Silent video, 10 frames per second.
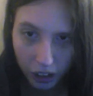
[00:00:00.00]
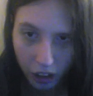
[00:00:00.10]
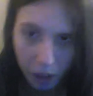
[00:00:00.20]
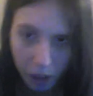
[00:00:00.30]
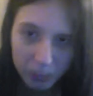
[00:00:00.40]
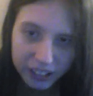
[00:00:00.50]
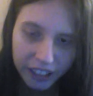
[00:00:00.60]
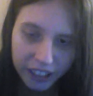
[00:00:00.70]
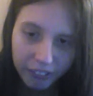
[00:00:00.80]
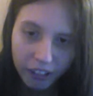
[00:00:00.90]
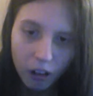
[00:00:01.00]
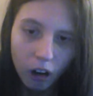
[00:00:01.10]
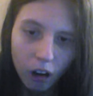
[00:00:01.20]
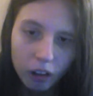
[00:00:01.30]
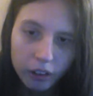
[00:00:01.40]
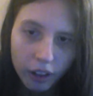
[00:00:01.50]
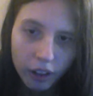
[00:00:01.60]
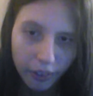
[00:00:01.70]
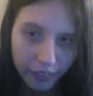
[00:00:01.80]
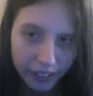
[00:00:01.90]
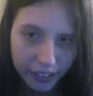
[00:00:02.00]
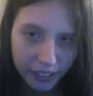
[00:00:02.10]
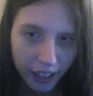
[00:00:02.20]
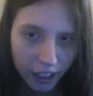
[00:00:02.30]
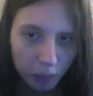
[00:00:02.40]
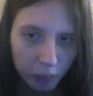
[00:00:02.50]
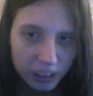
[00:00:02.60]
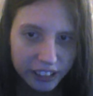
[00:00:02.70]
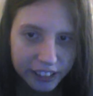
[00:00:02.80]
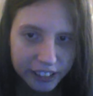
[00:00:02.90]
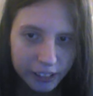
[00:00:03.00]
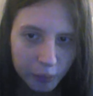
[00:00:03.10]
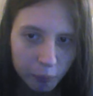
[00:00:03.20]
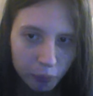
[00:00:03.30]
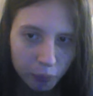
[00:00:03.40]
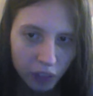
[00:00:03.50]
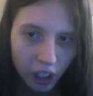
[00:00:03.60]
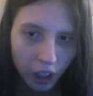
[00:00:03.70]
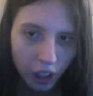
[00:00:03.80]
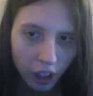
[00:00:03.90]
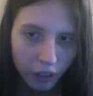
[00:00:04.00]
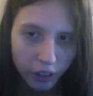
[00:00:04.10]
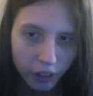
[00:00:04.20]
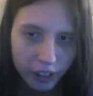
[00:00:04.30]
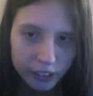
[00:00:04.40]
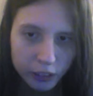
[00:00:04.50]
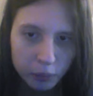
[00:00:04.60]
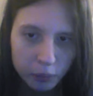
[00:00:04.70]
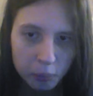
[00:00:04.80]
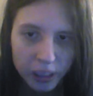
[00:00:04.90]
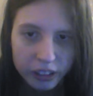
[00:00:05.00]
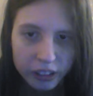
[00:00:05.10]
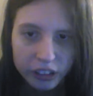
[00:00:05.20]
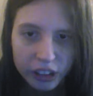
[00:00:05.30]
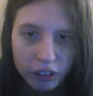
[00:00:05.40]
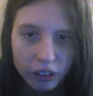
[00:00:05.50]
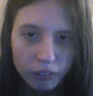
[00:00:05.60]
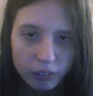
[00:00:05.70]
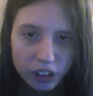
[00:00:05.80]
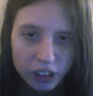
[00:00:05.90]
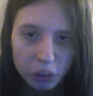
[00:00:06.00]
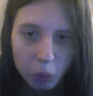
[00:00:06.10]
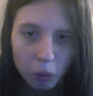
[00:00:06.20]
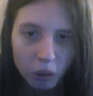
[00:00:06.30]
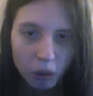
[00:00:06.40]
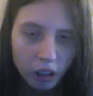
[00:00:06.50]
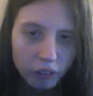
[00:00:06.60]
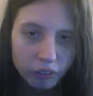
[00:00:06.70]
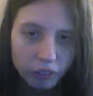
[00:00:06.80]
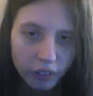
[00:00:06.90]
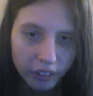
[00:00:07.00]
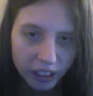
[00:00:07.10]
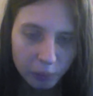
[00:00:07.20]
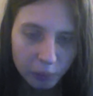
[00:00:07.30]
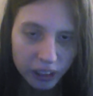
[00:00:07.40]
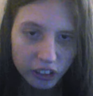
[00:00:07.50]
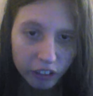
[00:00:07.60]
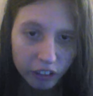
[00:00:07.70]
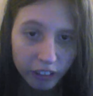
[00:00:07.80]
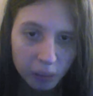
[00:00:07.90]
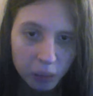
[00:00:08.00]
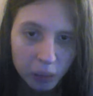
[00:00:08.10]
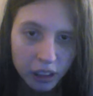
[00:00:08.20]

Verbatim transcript: commentary on the elements the lesser Banishing ritual of the pentagram